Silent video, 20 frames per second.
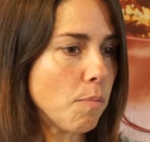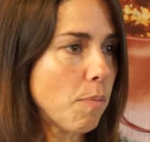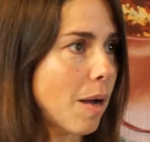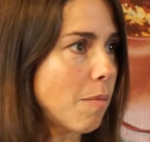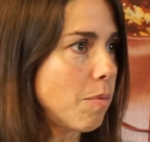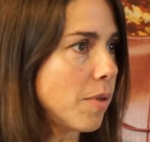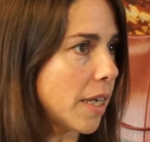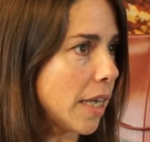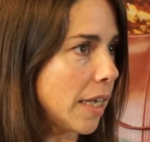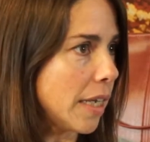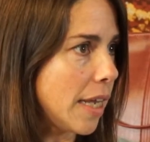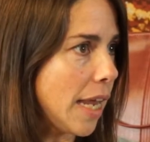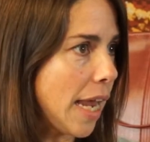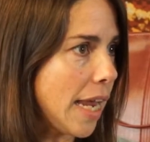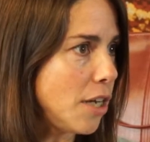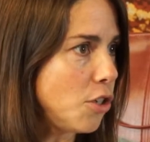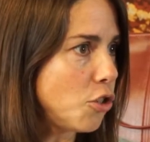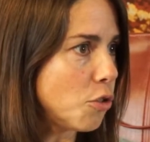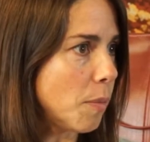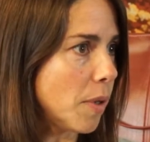public
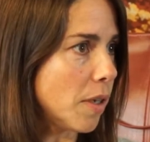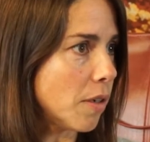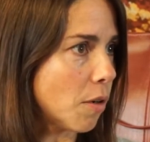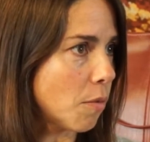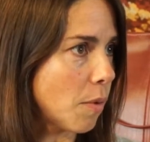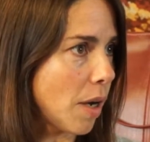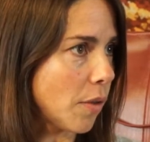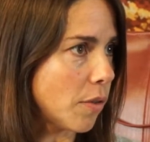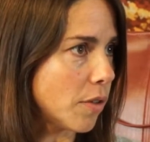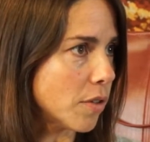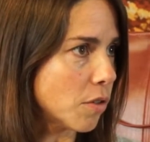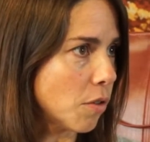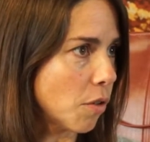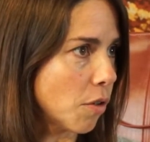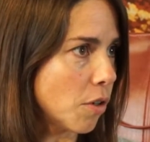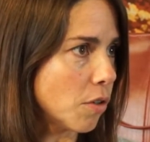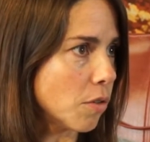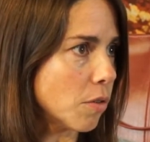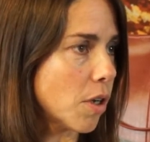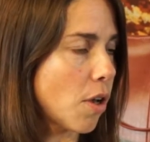engagement around the
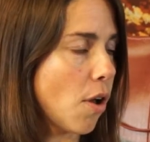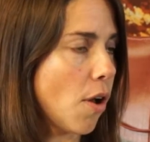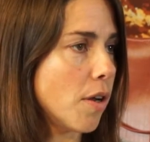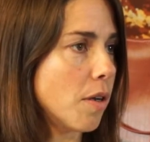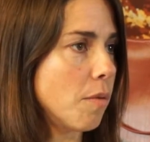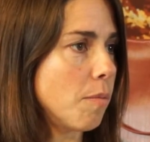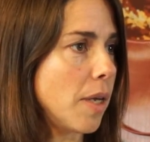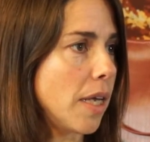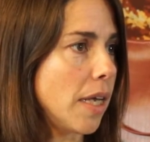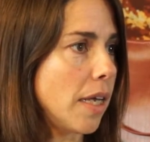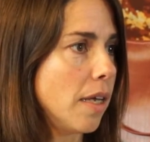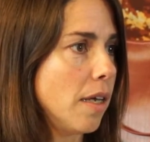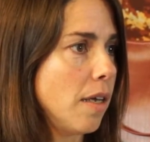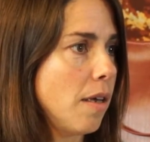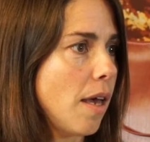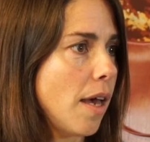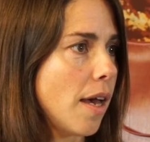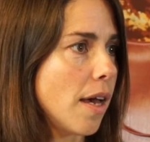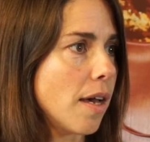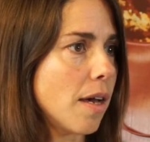circular economy.
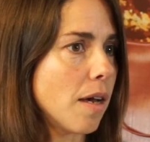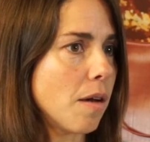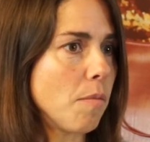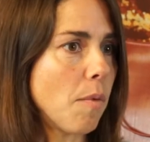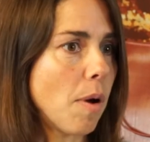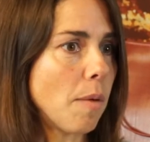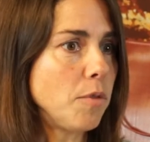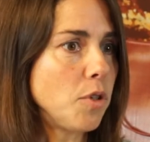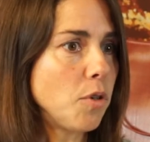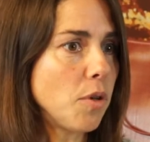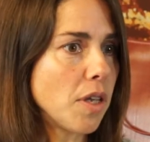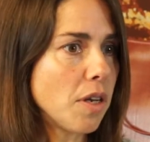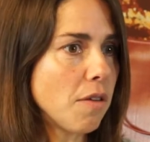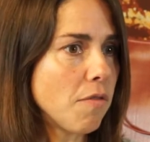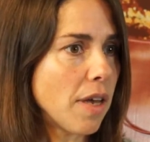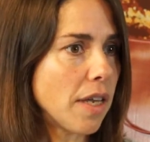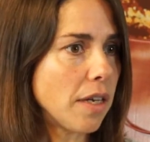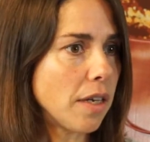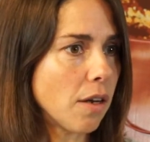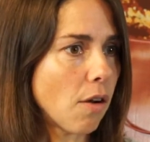I'm doing an
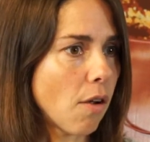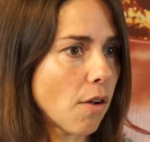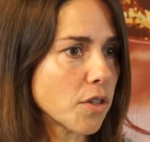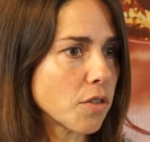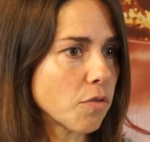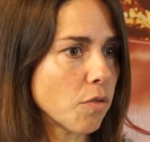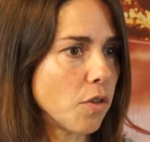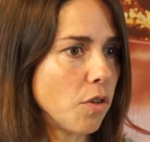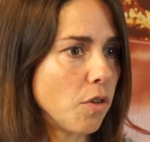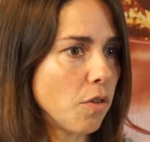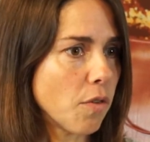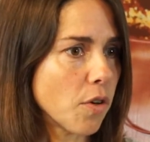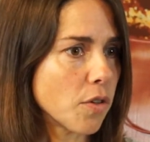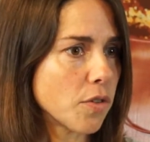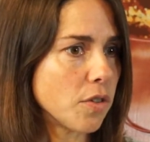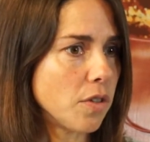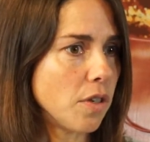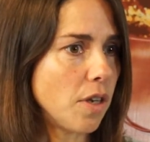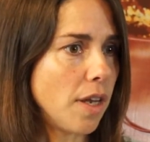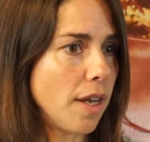event at Oxford
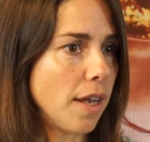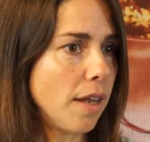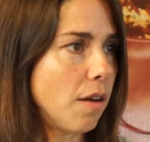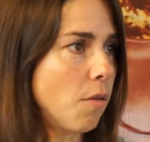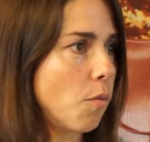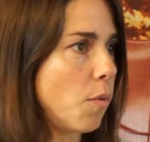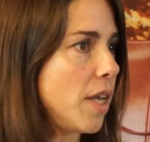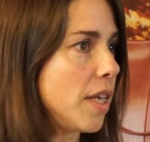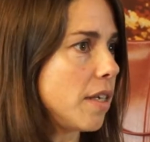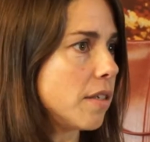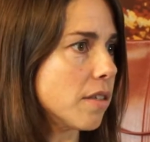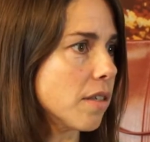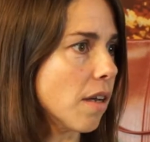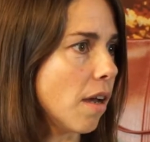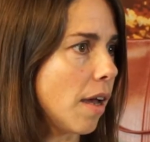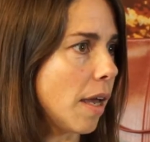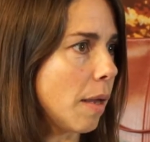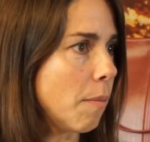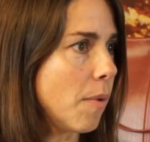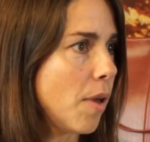University in a week's
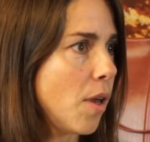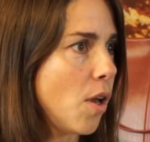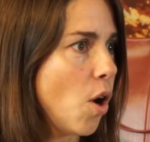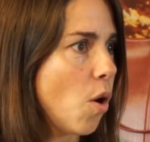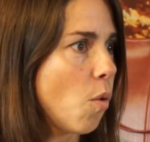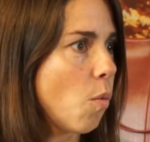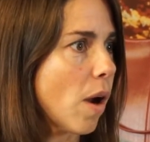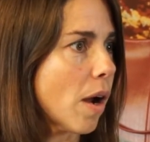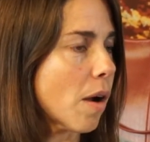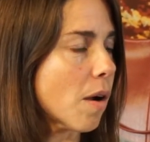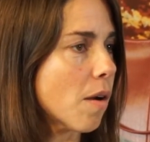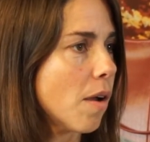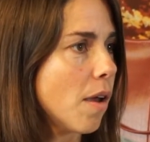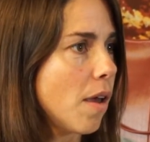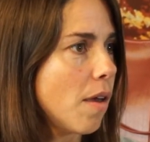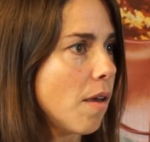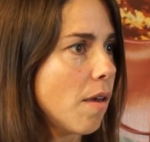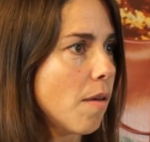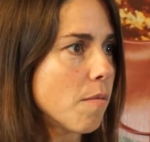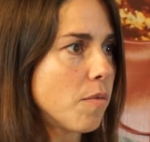time where
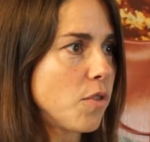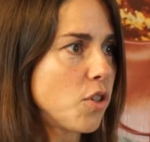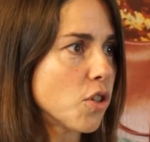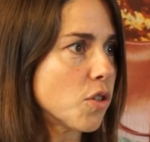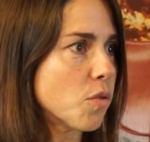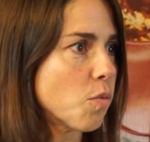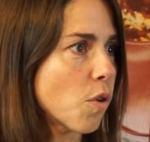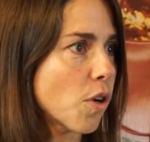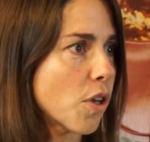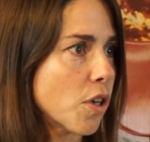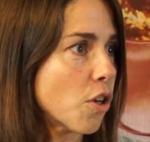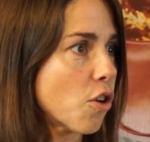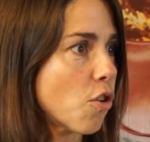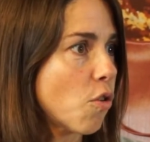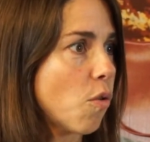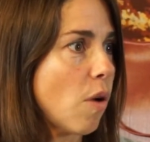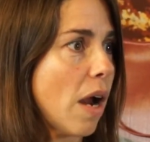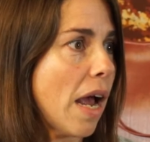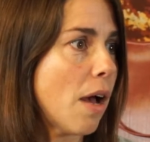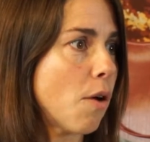we're going to
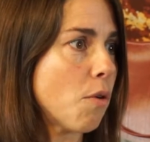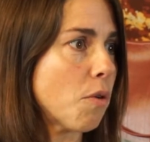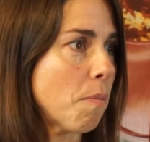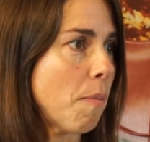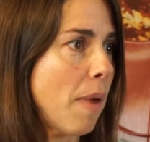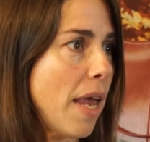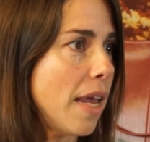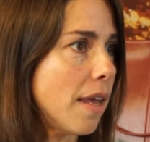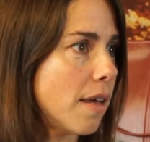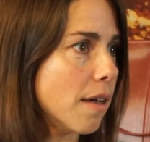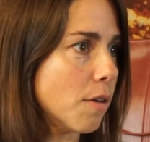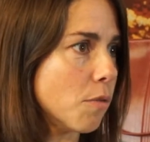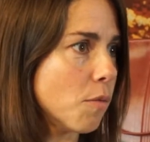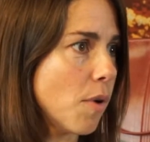crowd make a